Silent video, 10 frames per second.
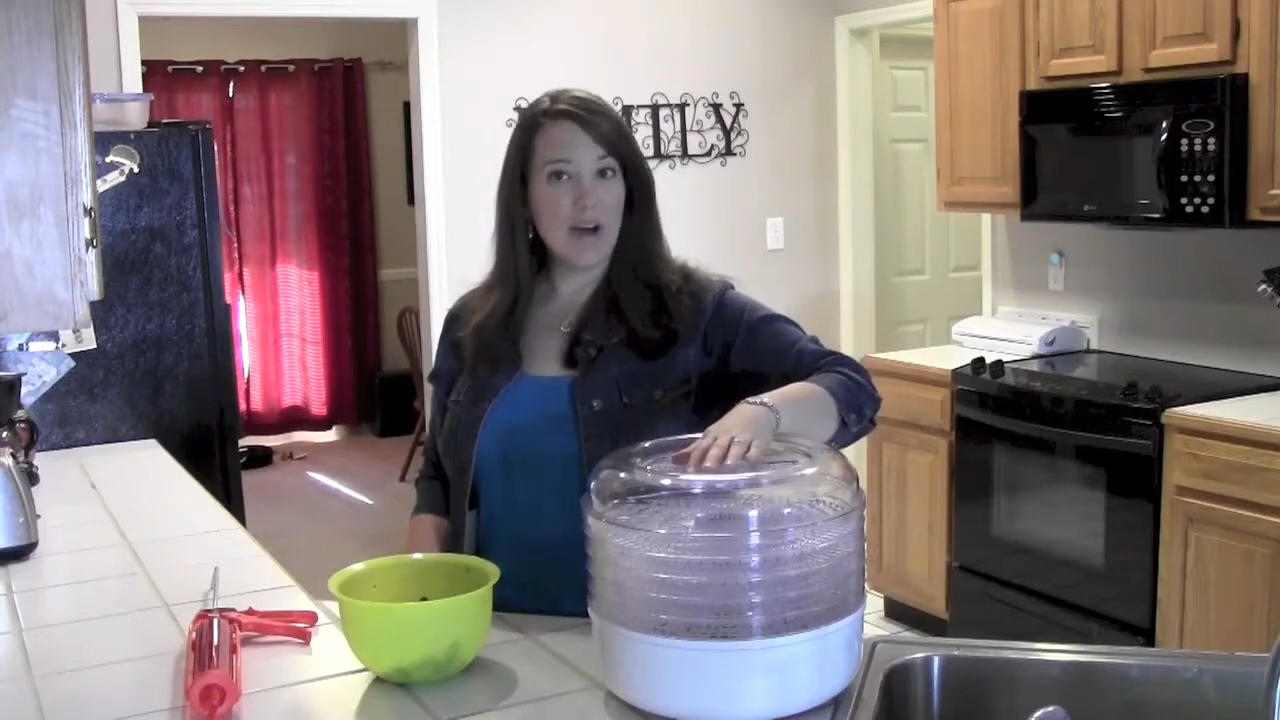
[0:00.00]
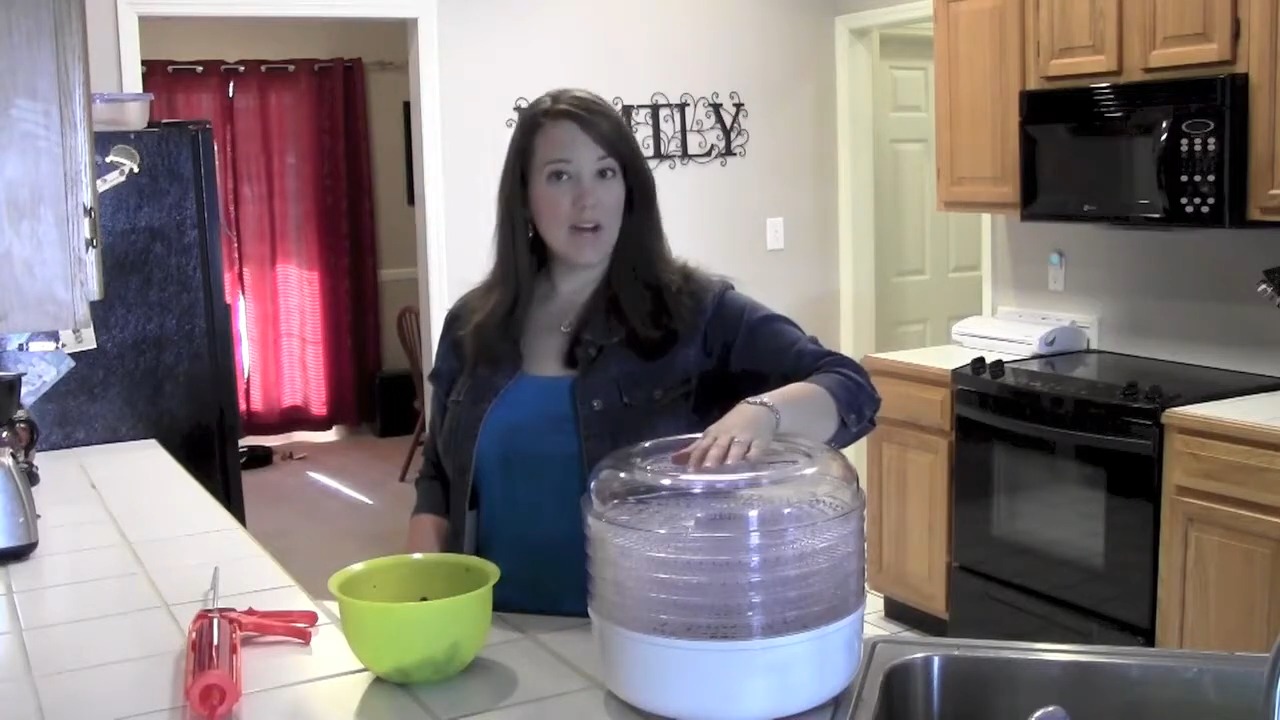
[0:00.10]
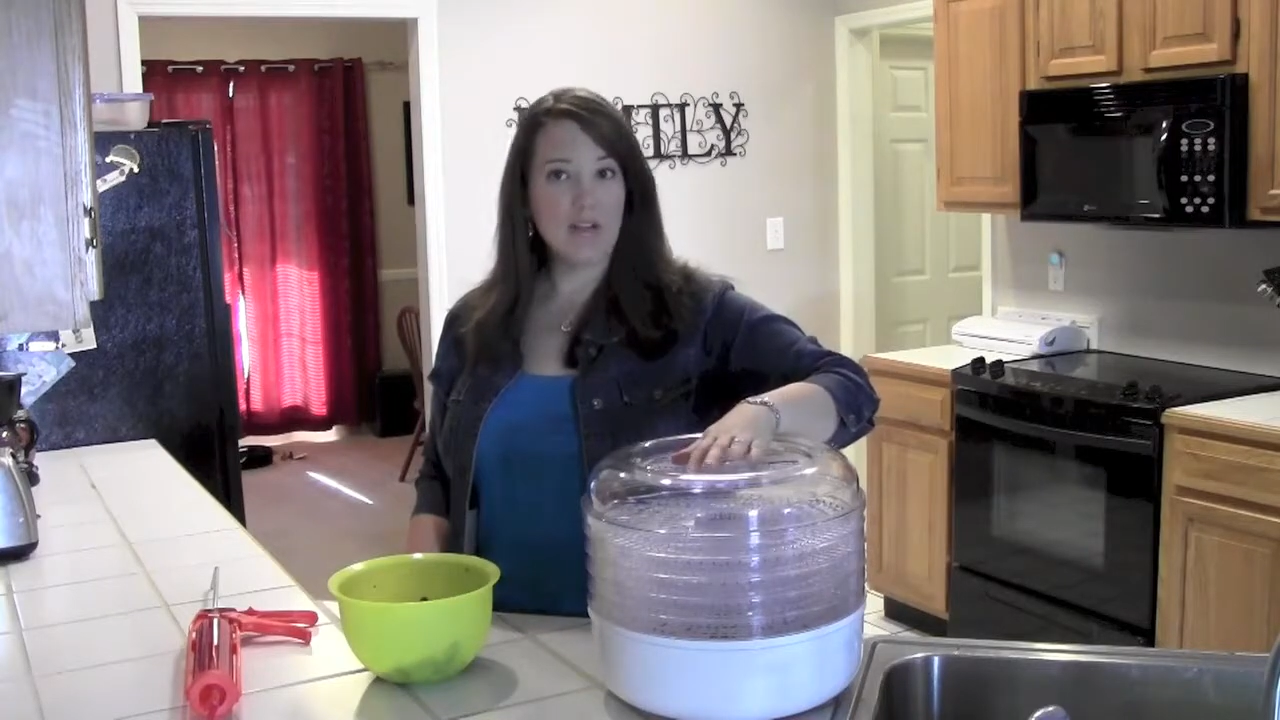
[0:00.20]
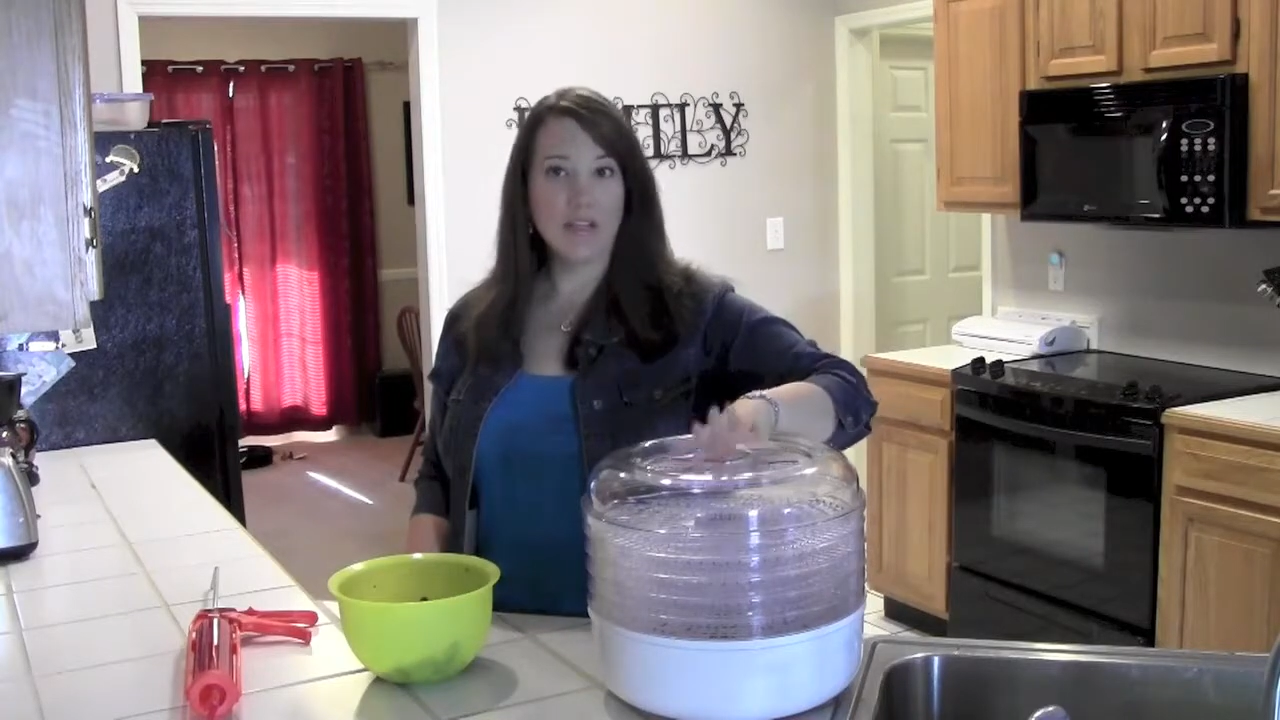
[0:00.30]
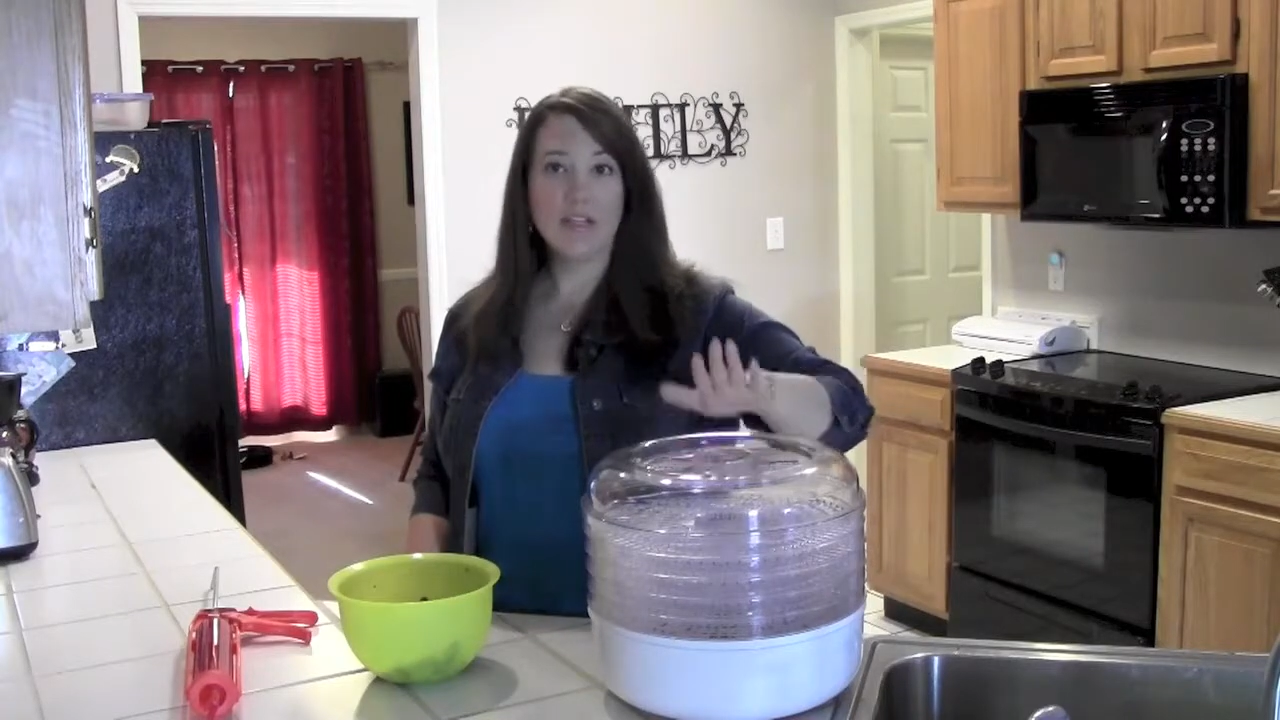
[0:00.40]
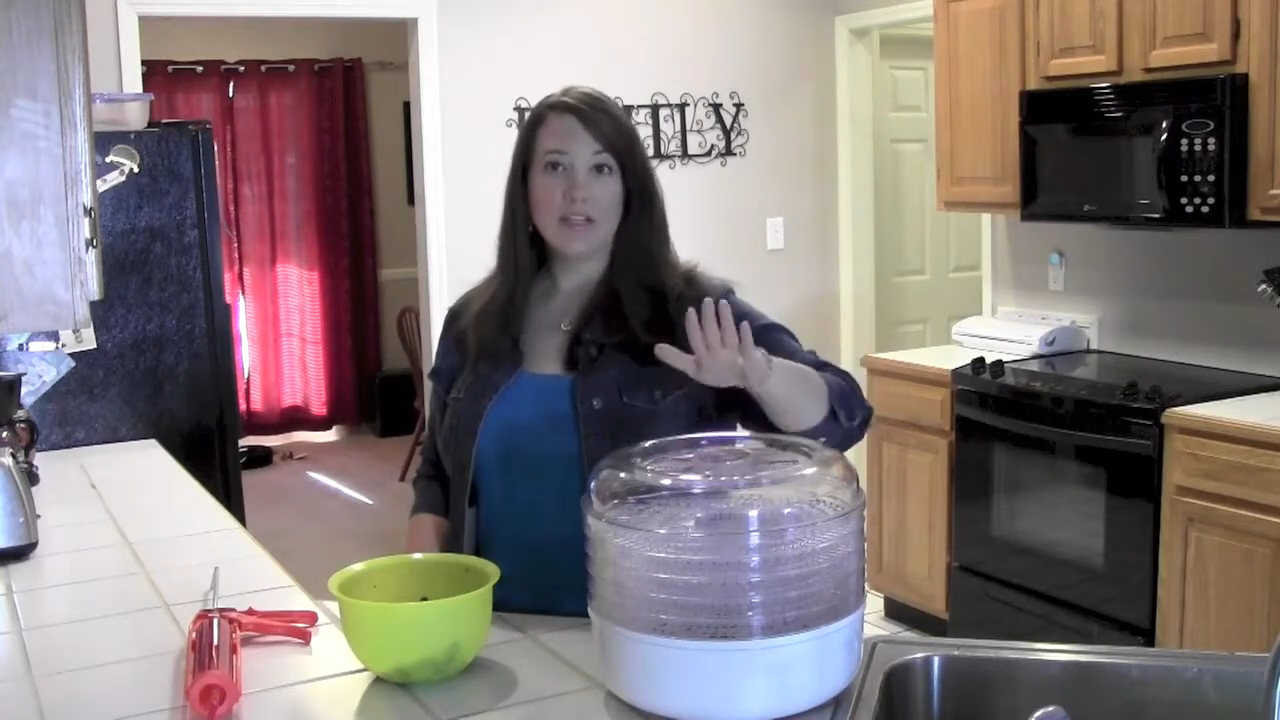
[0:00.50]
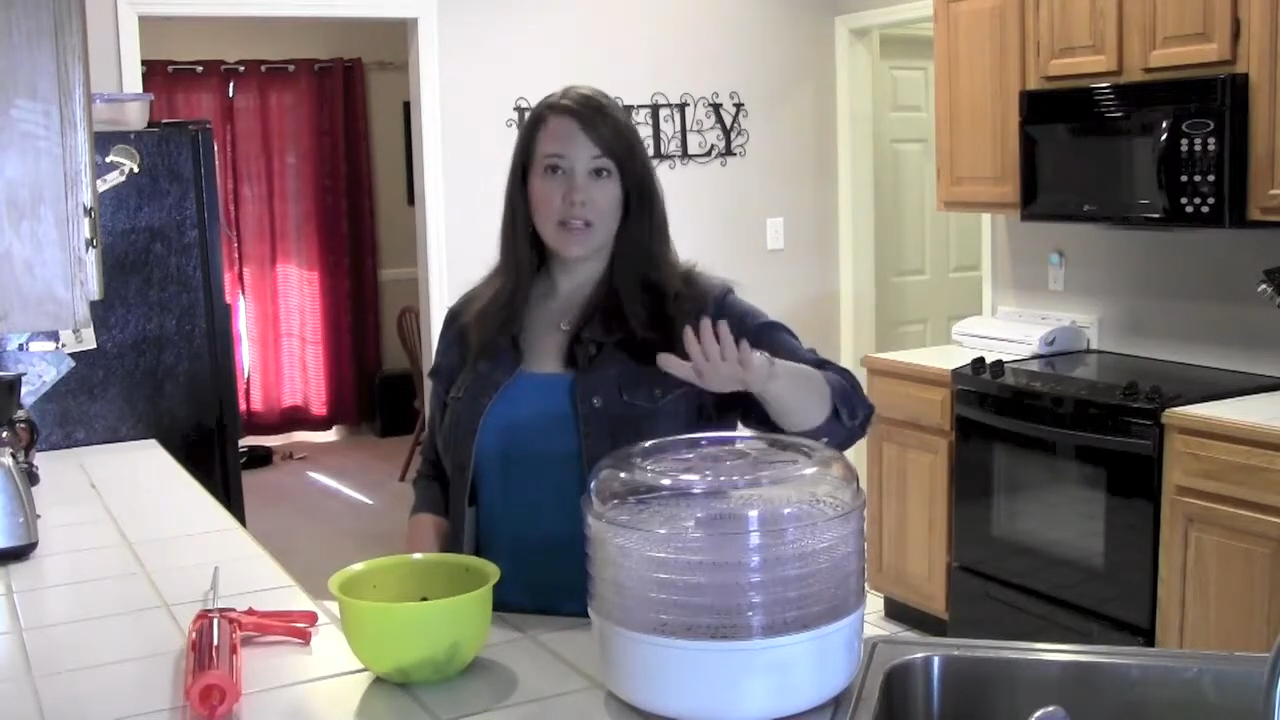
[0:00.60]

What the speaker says: model.